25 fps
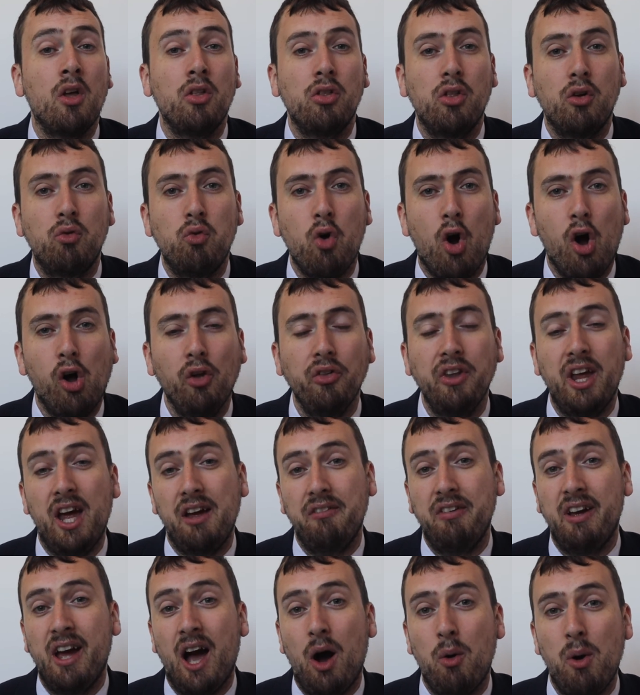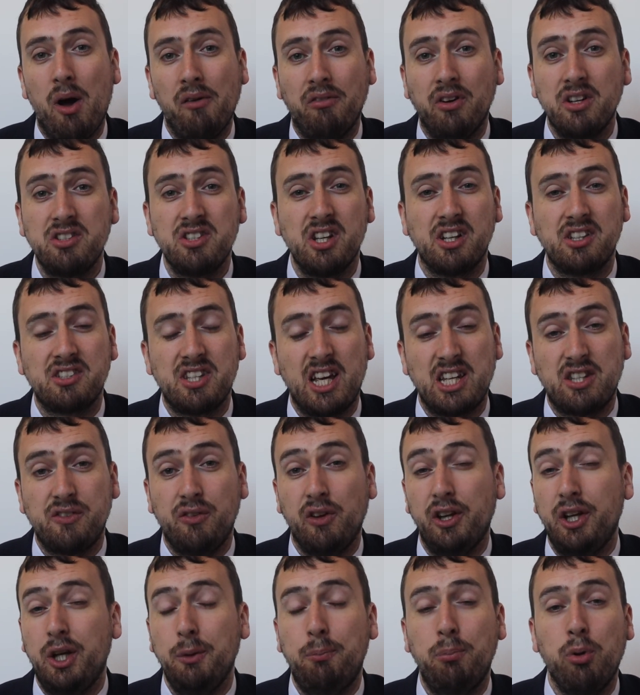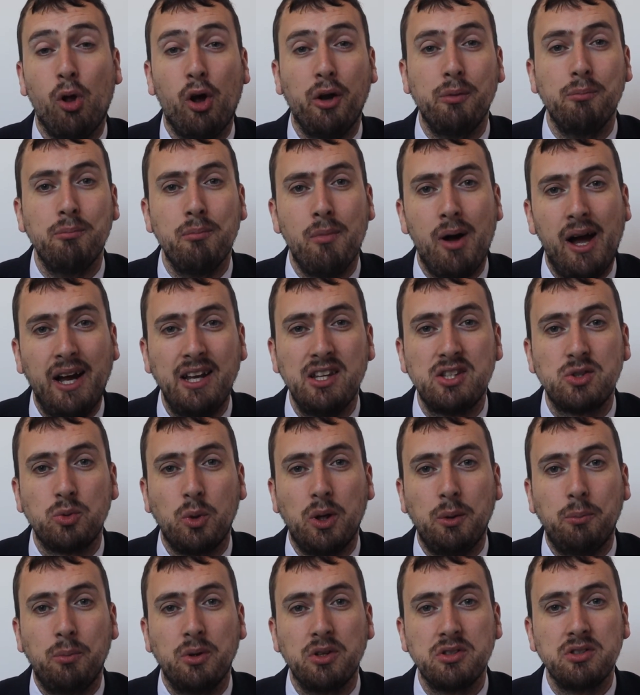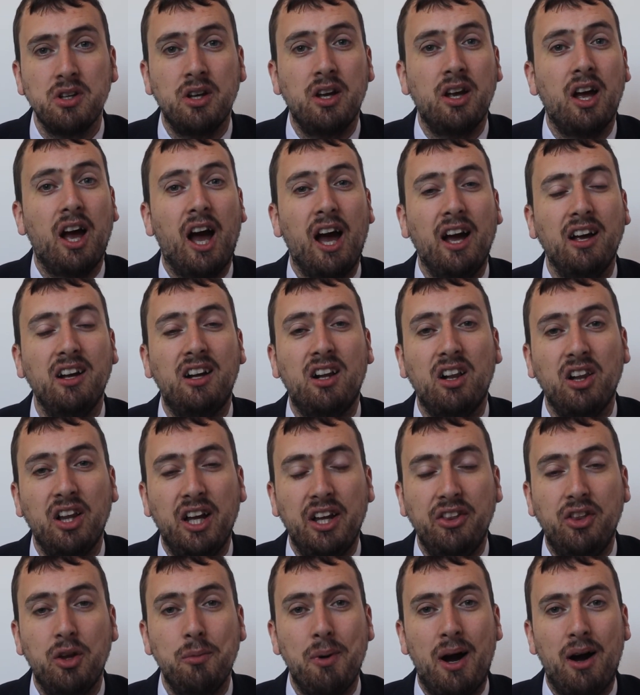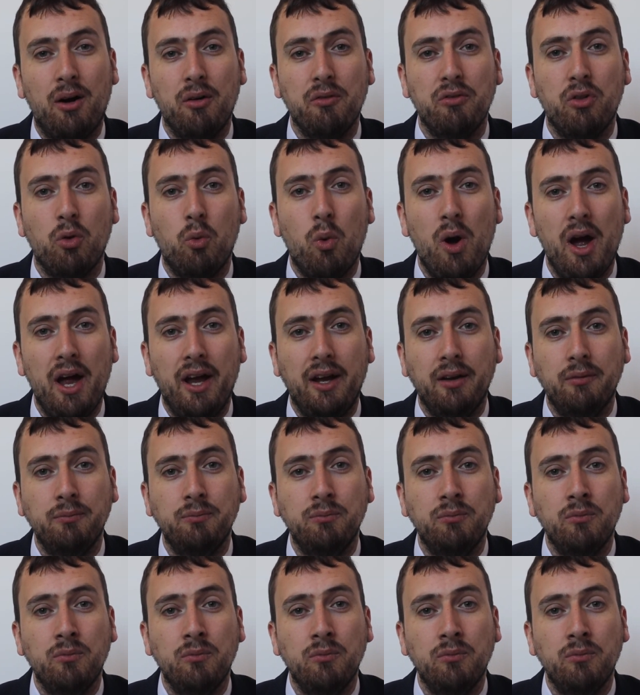The Royal Navy, however, successfully deployed minesweepers and cleared them out of the way,